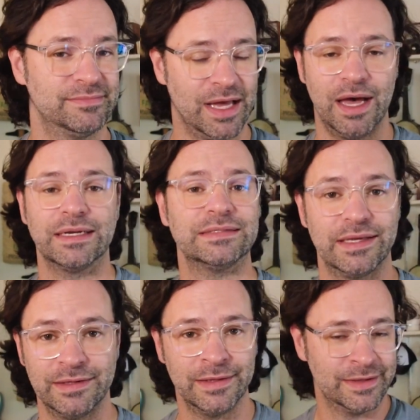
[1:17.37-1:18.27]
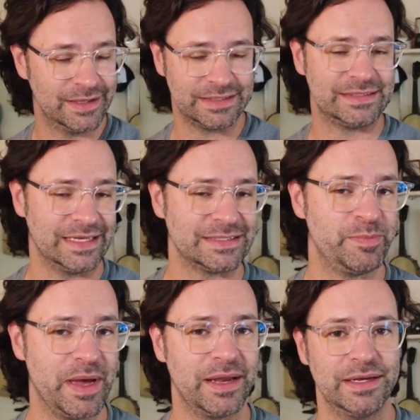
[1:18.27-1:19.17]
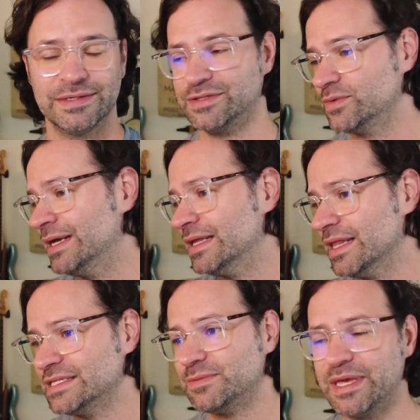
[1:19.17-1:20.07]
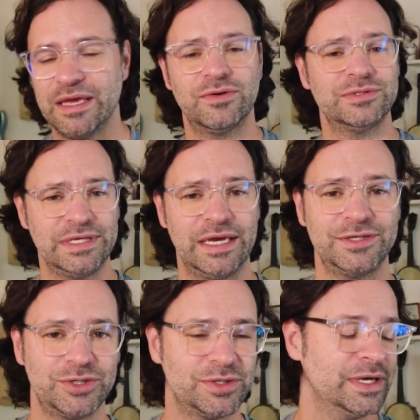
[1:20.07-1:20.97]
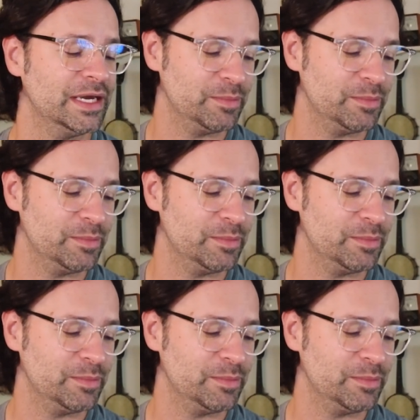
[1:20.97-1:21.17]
Honestly, that's about it. So light some candles, yeah, sure.